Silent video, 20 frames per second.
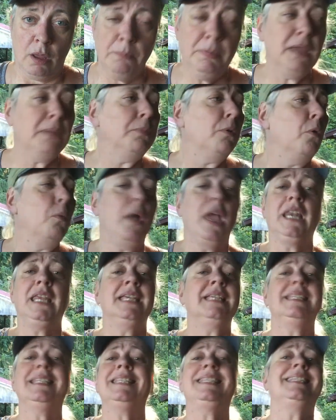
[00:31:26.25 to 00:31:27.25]
People went
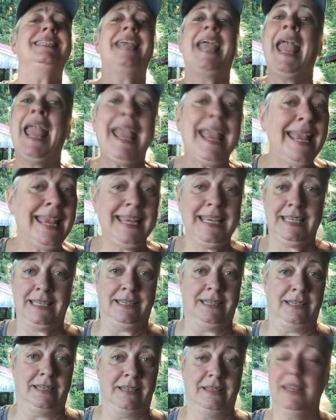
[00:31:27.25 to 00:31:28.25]

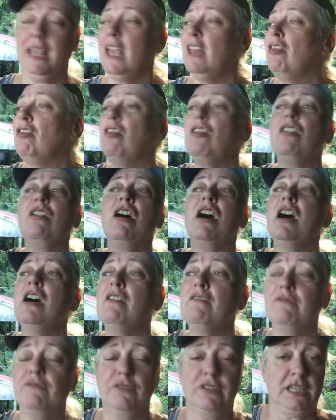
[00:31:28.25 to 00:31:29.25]
insane. They
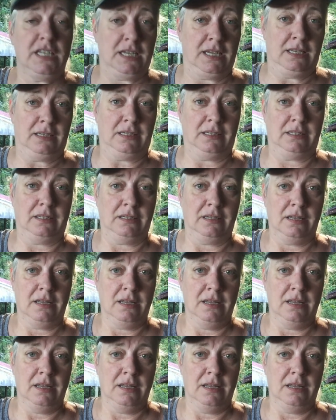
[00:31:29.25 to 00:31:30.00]
loved it.